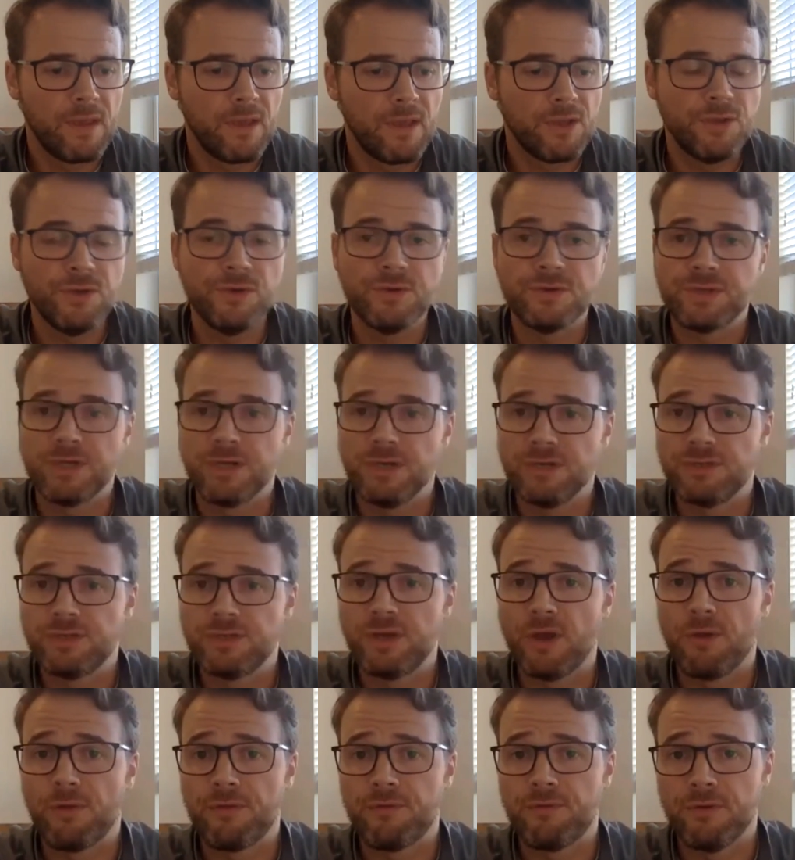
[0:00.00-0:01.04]
usage
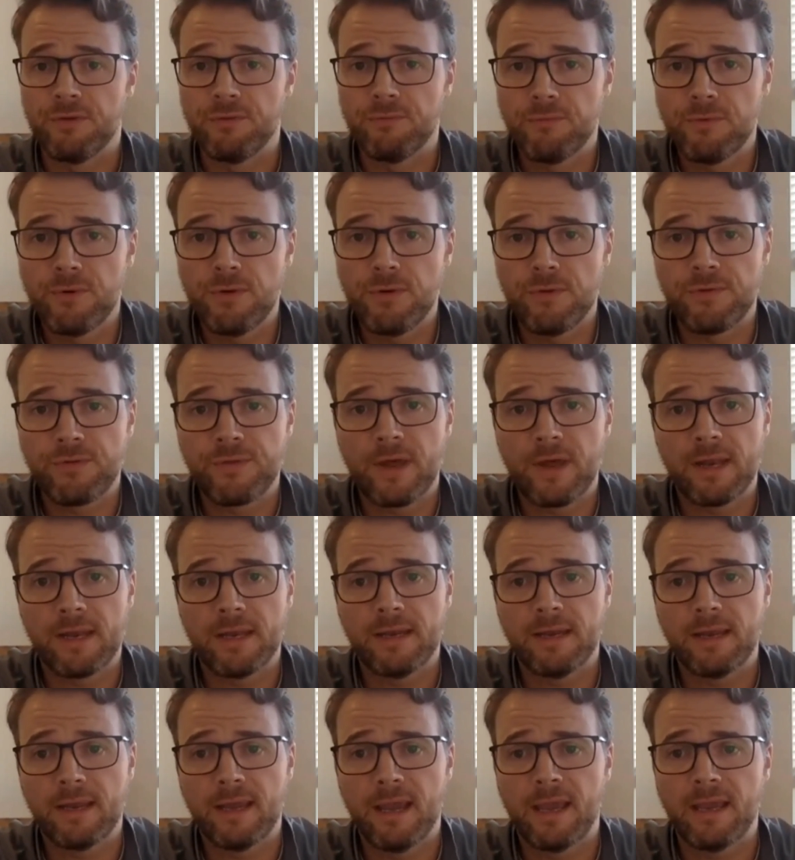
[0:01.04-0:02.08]
go through the roof, that
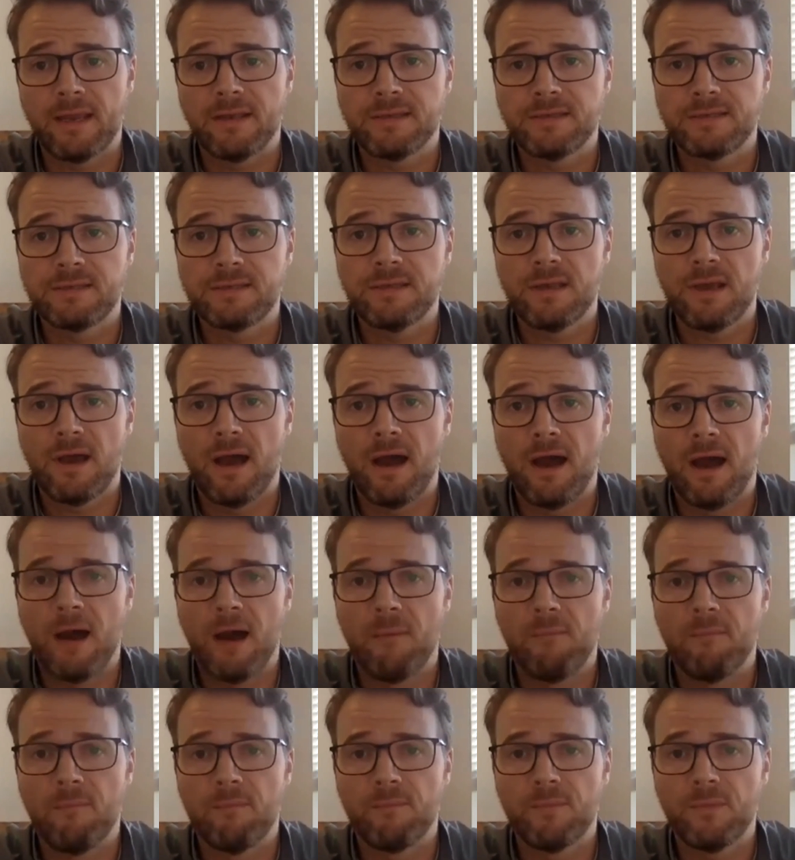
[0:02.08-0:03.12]
indicates
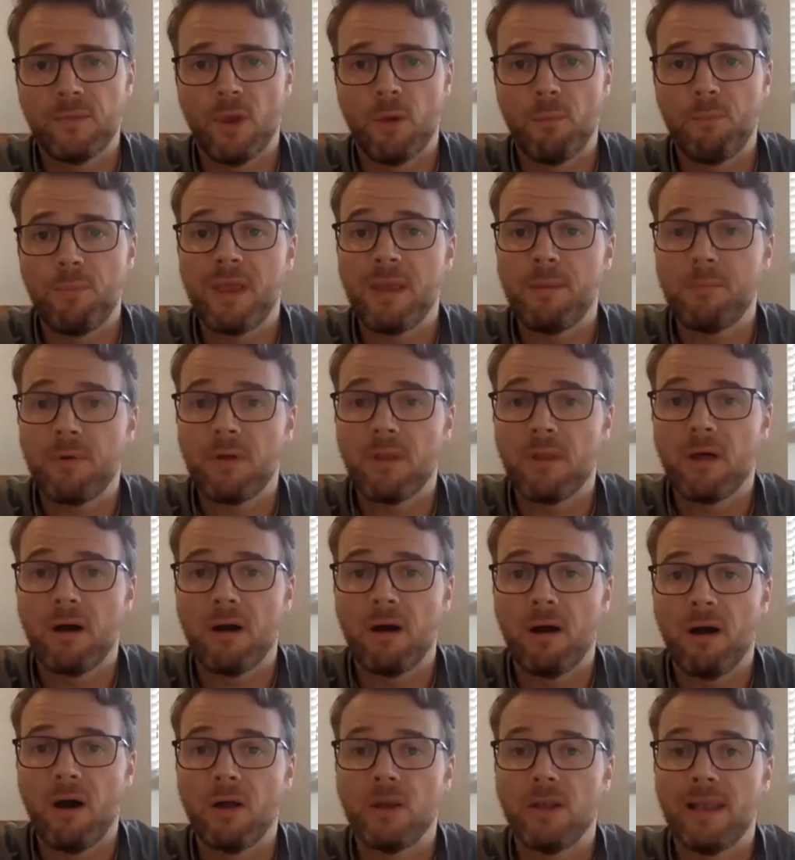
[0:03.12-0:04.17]

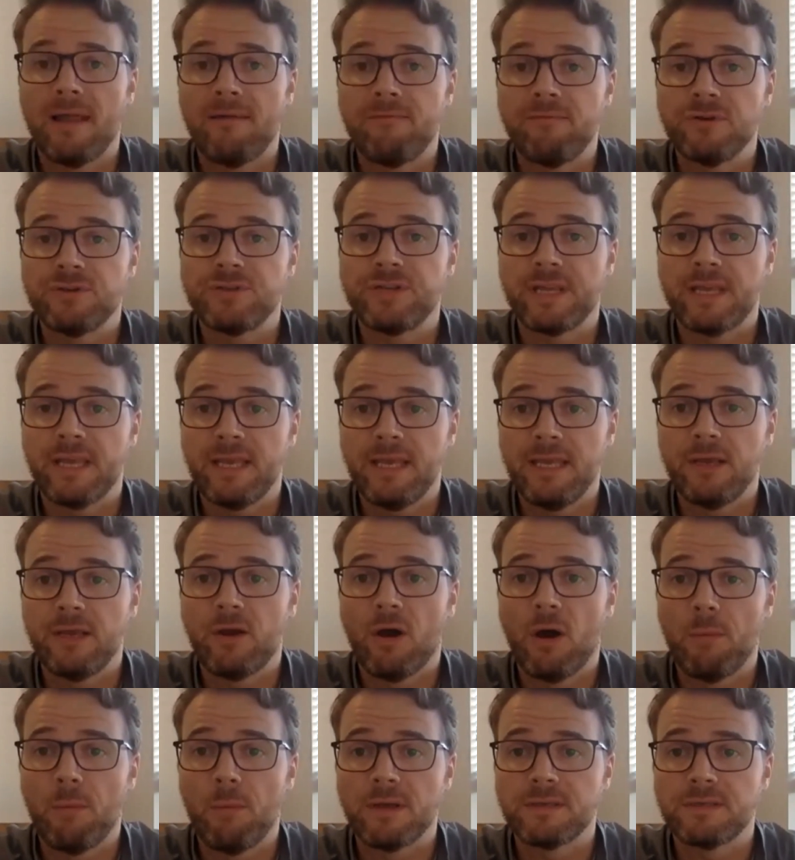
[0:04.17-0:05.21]
people are leveraging
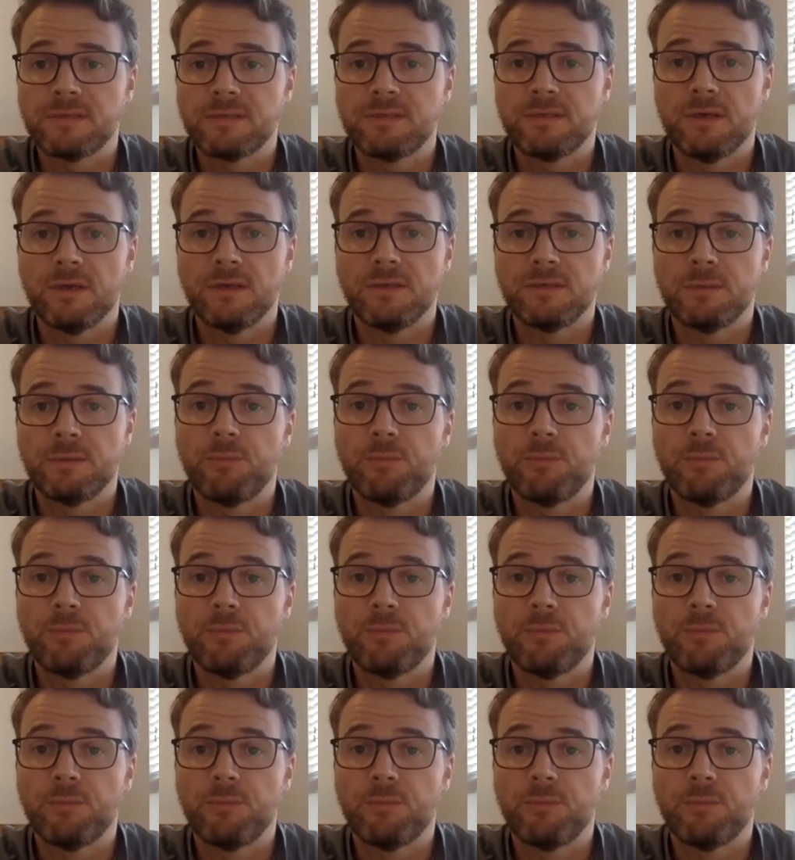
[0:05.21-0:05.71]
e-commerce to